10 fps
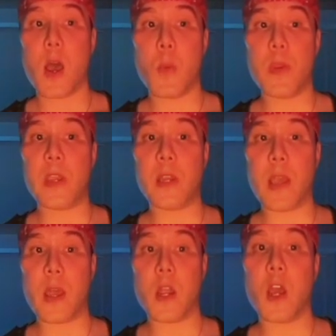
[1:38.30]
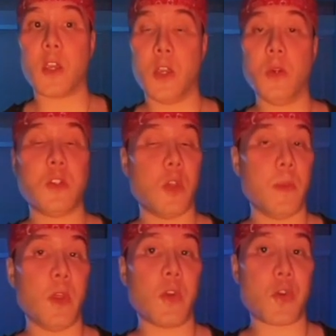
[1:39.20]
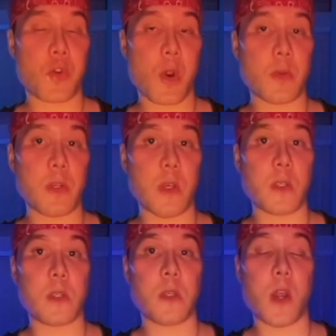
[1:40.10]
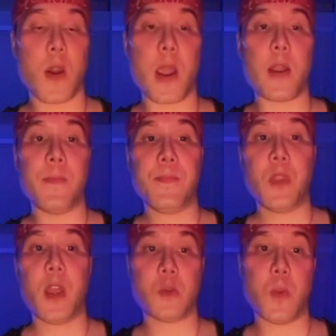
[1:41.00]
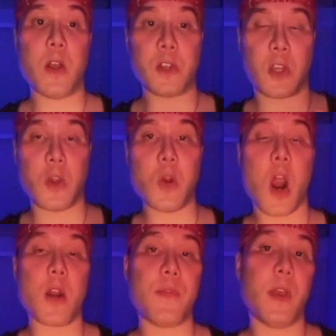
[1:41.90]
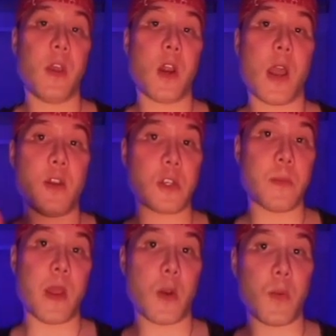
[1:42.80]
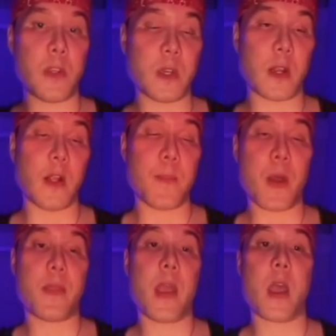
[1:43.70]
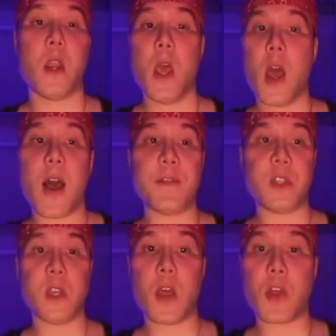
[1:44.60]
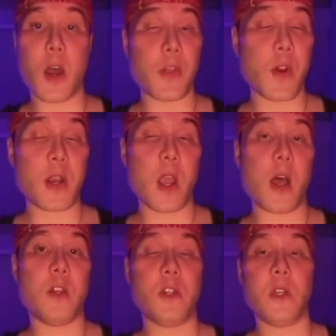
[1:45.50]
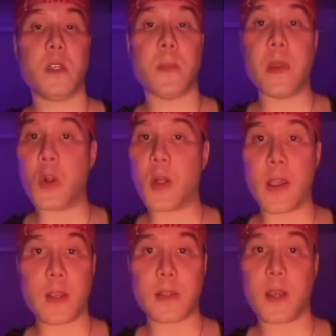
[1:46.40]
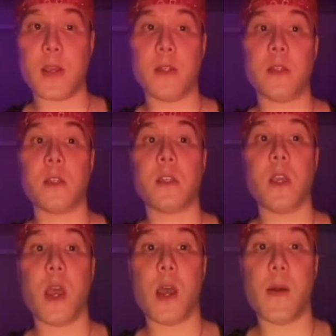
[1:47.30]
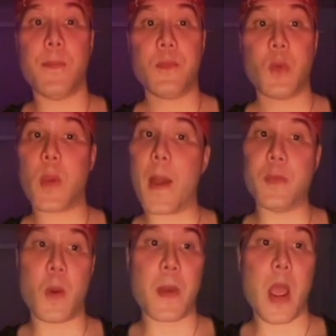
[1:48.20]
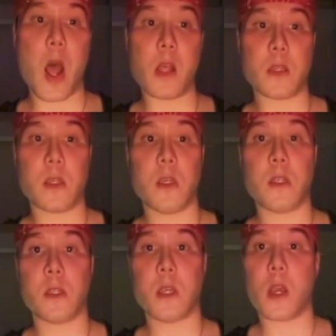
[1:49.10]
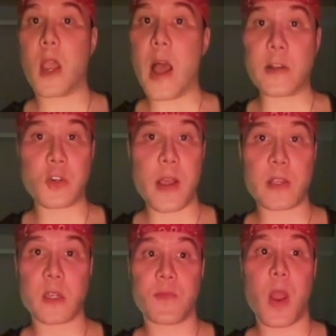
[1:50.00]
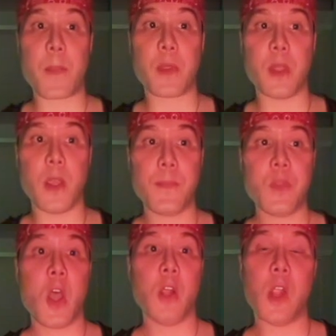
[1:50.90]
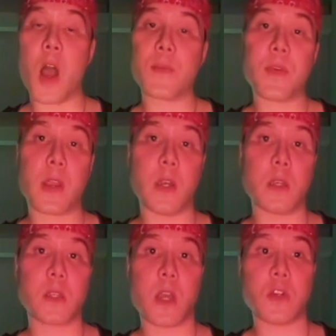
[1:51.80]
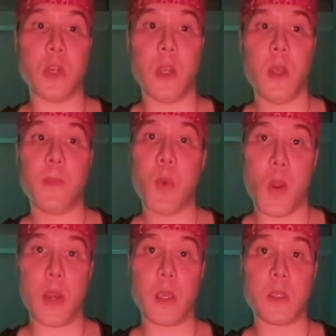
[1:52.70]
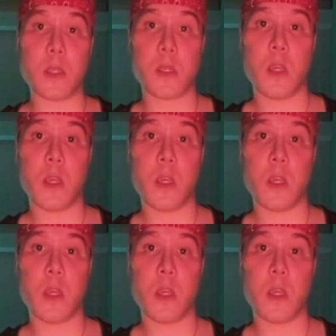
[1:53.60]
we can get acute tubular necrosis, all right? As well as acute heart failure. I just made a recent clip on that. Obviously, other etiologies, aminoglycosides, rhabdomyolysis, contrast nephropathy. Long fucking discussion. Point is,